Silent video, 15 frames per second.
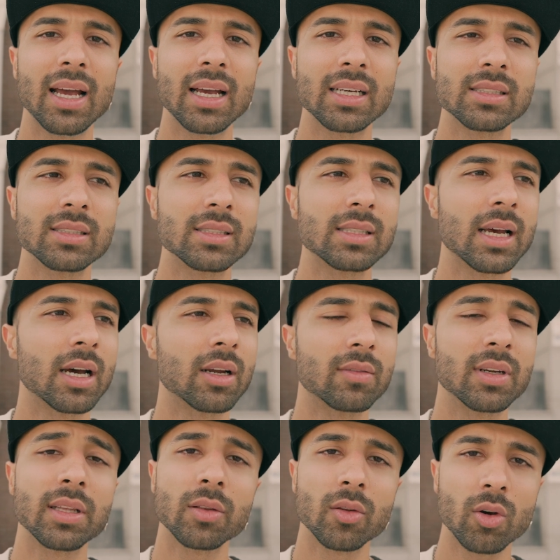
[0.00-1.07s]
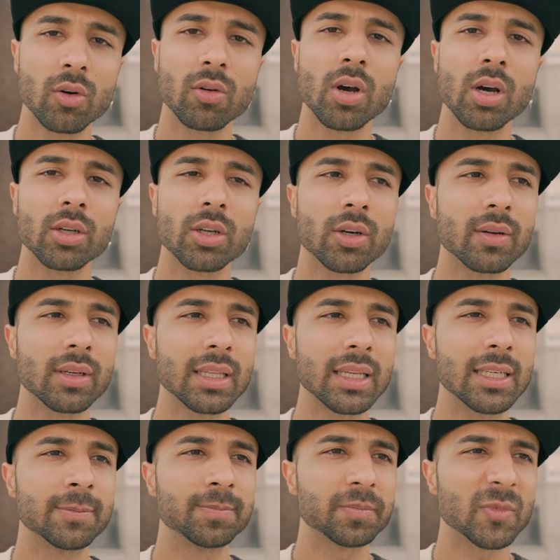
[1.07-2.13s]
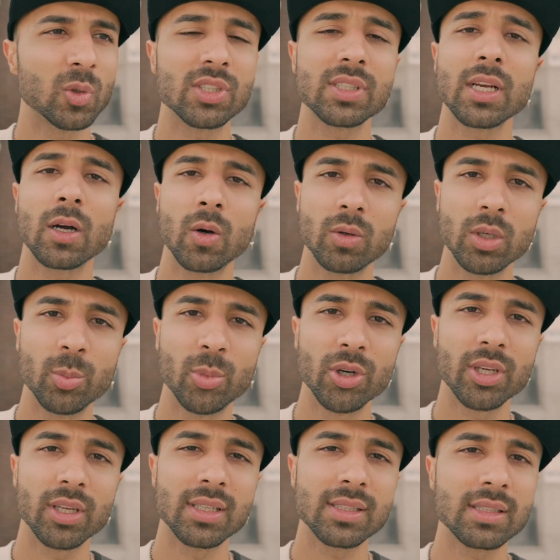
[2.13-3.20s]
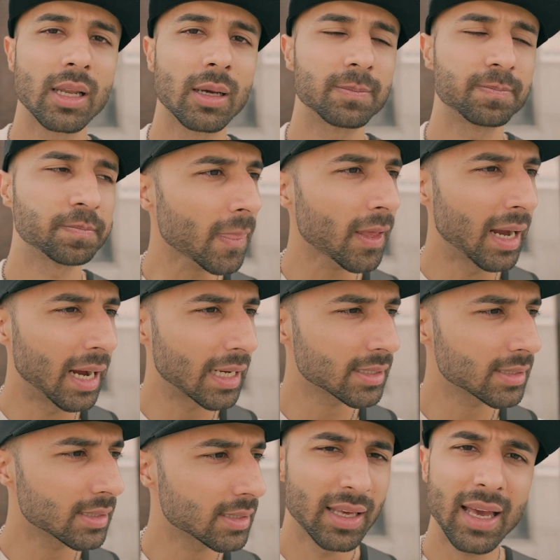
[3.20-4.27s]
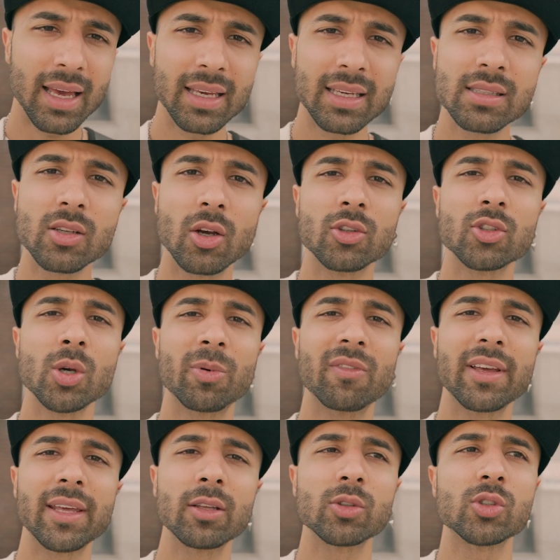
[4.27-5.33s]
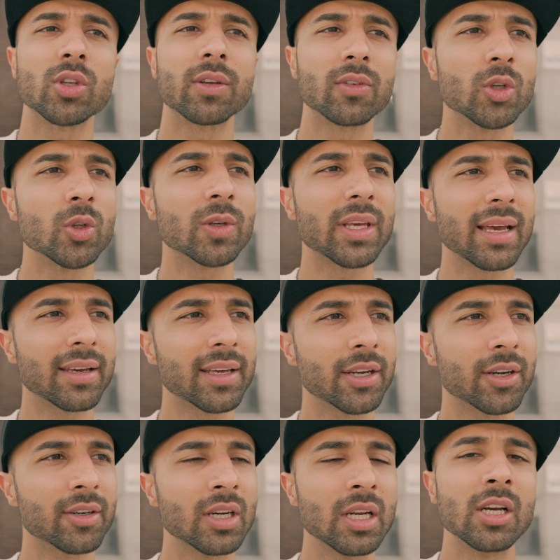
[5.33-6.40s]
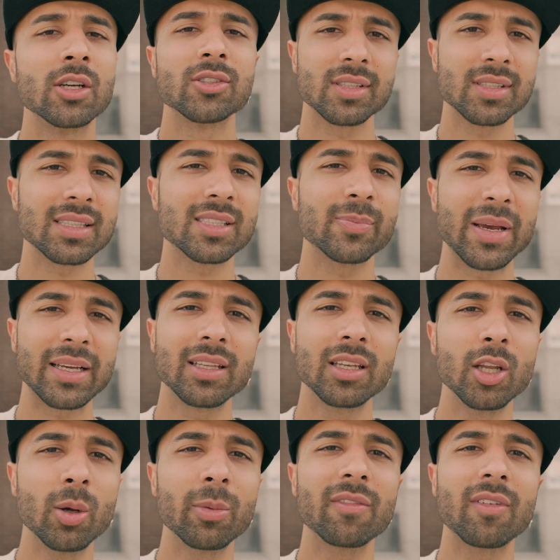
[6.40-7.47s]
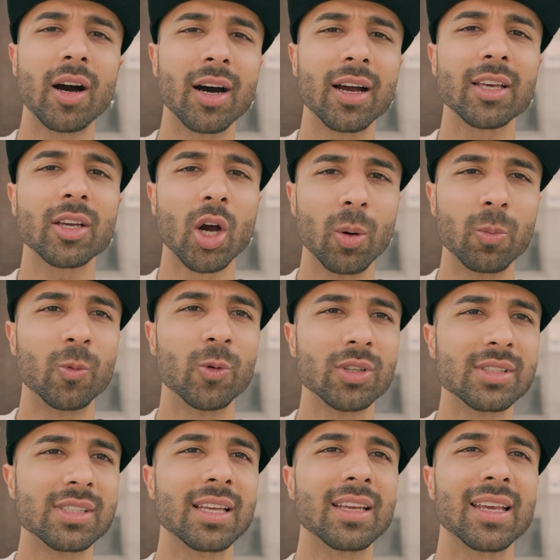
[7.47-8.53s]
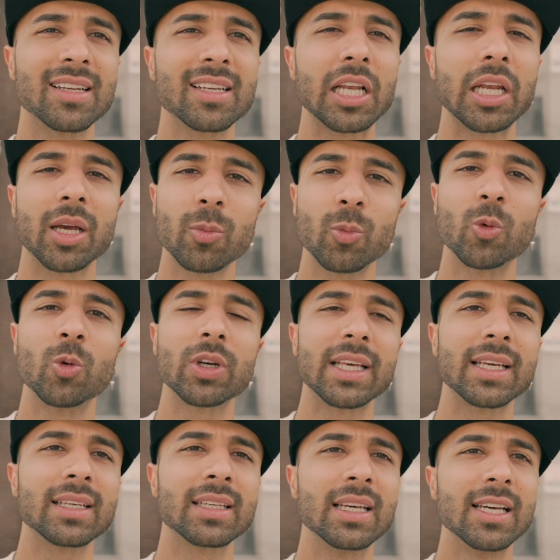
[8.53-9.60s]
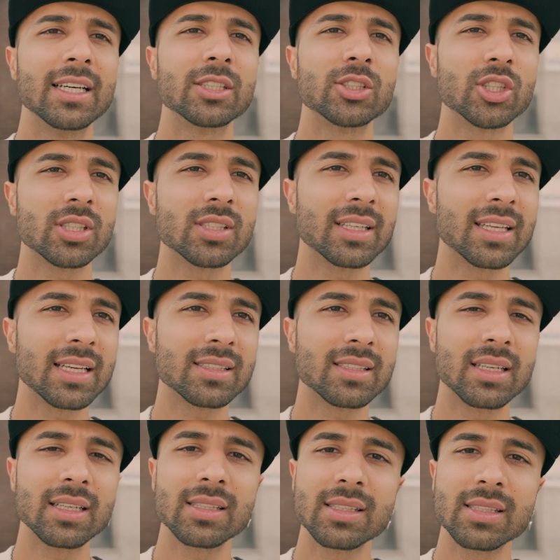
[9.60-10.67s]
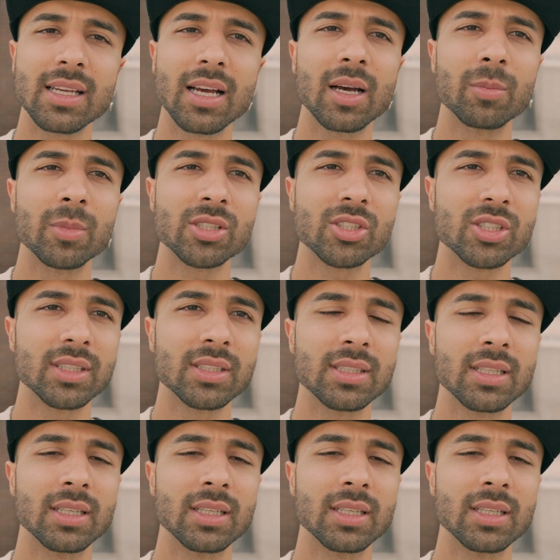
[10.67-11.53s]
and reading the Quran currently, which is our holy book in Islam. And yeah, it's on top of a hill, so if you do get here, just expect a little bit of a hike upwards, incline walking, just to get to this masjid.